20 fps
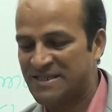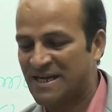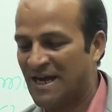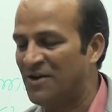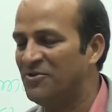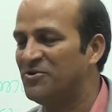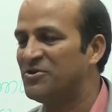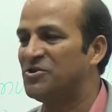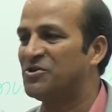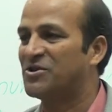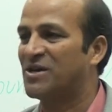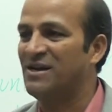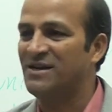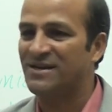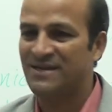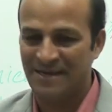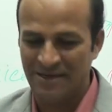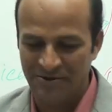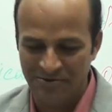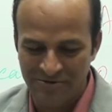how you
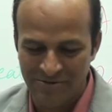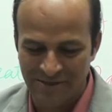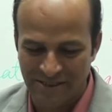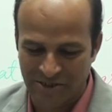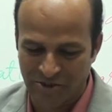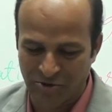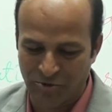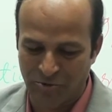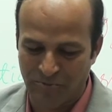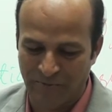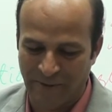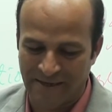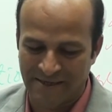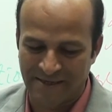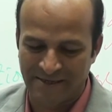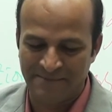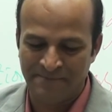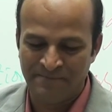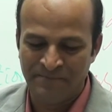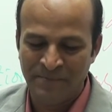can give the score
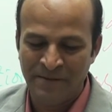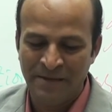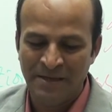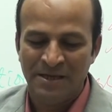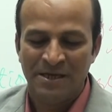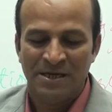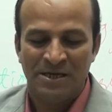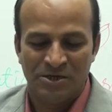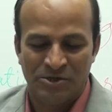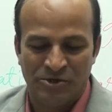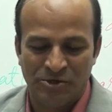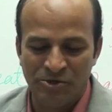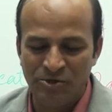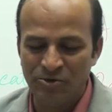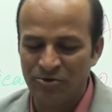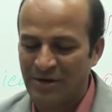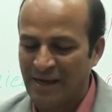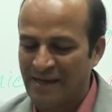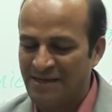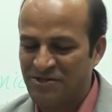pattern. Do
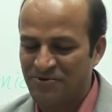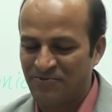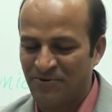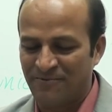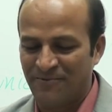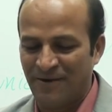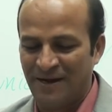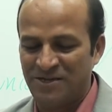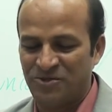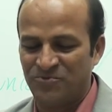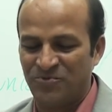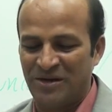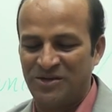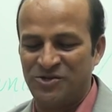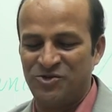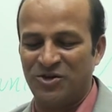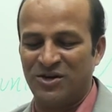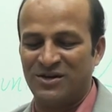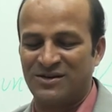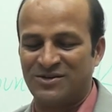you raise your voice when
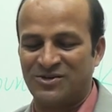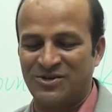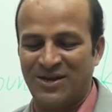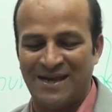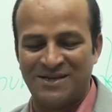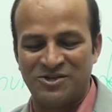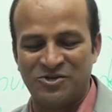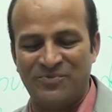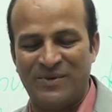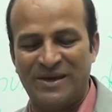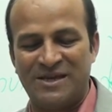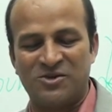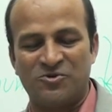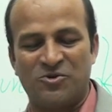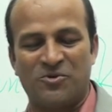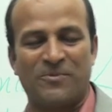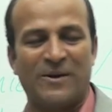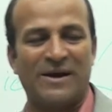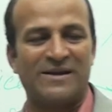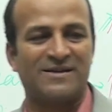you are trying to make
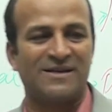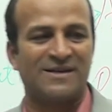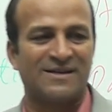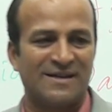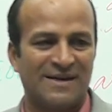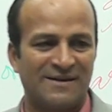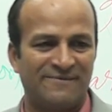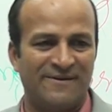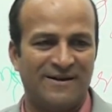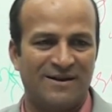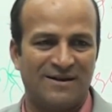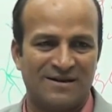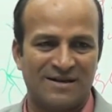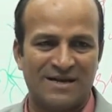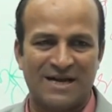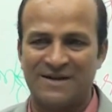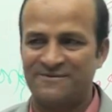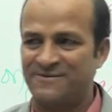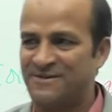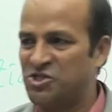your point in con uh,
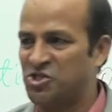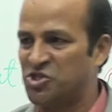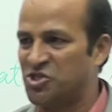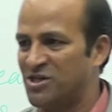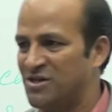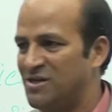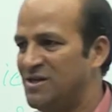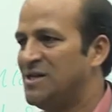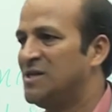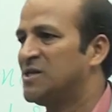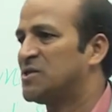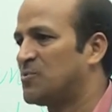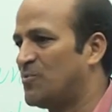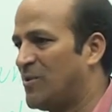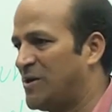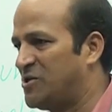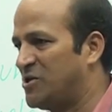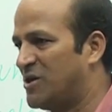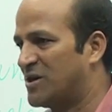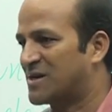conversation? So
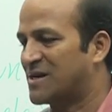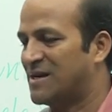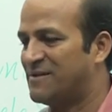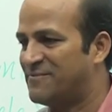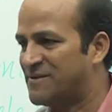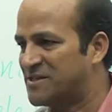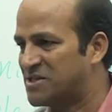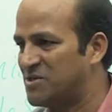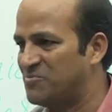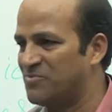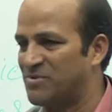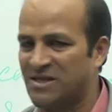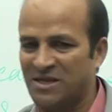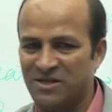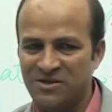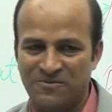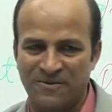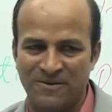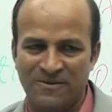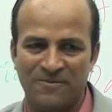when you are conversing with
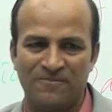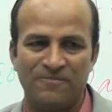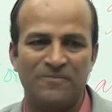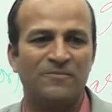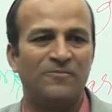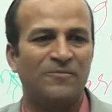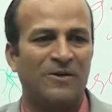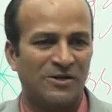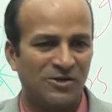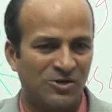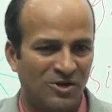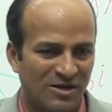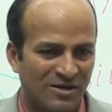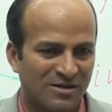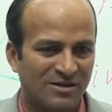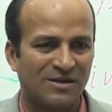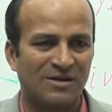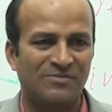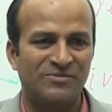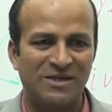other people, when you are
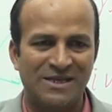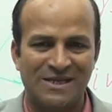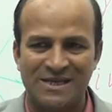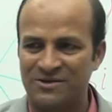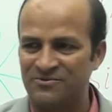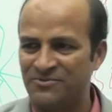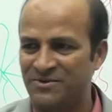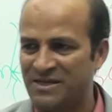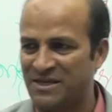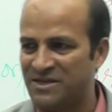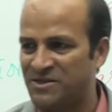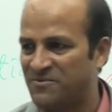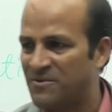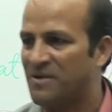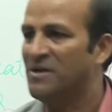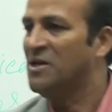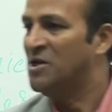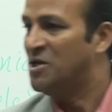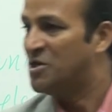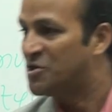communicating with other
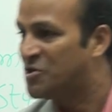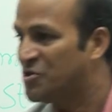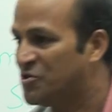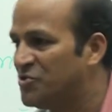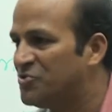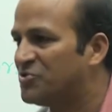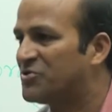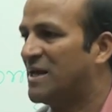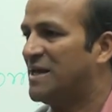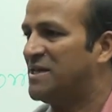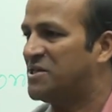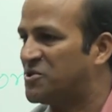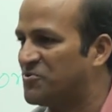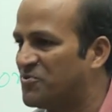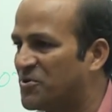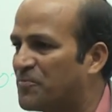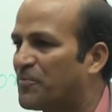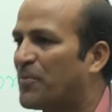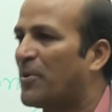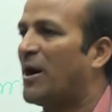people, do you raise
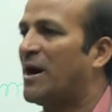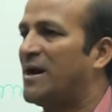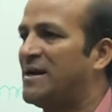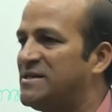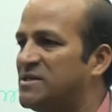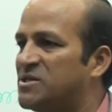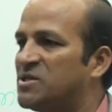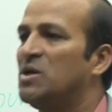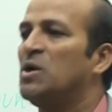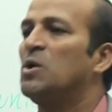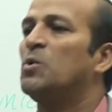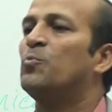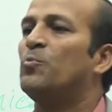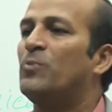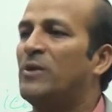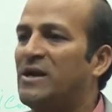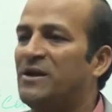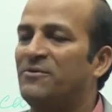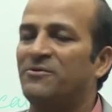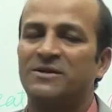your points
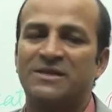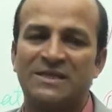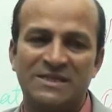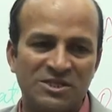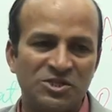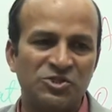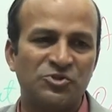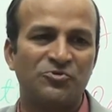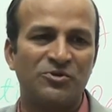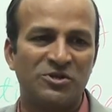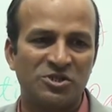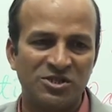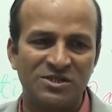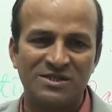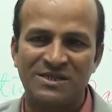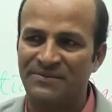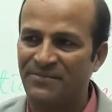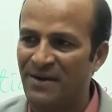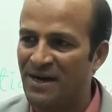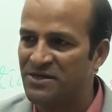whenever the
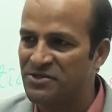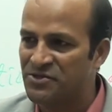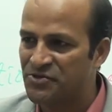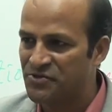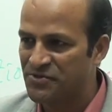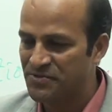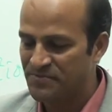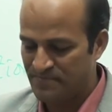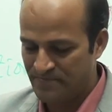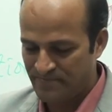situation demands?